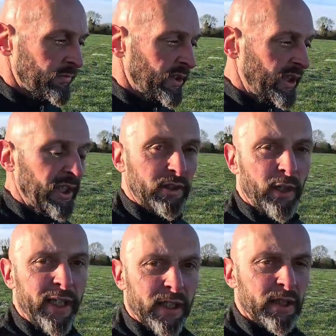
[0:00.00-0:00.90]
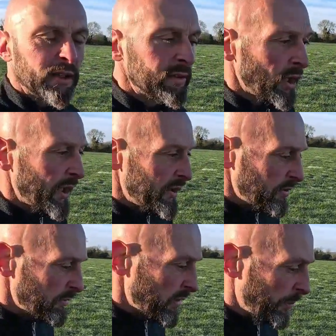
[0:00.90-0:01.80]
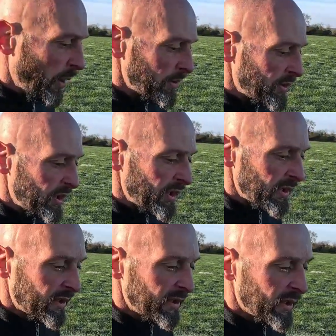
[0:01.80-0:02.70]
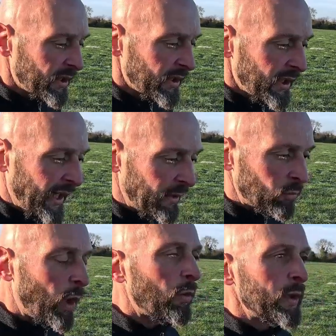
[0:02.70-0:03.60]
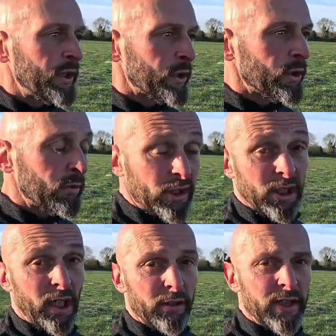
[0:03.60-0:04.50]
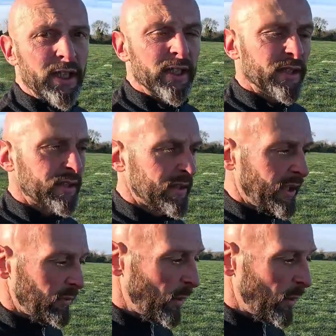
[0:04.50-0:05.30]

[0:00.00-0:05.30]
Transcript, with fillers: get greater nitrogen response and what we do with slurry and